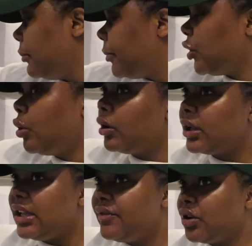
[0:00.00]
But
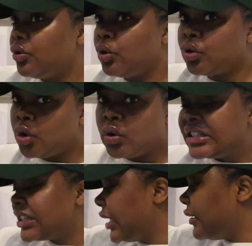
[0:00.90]
not even, not, not the long
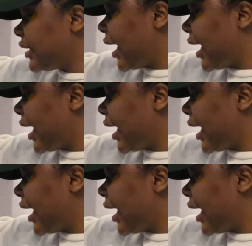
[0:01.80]
sleeves.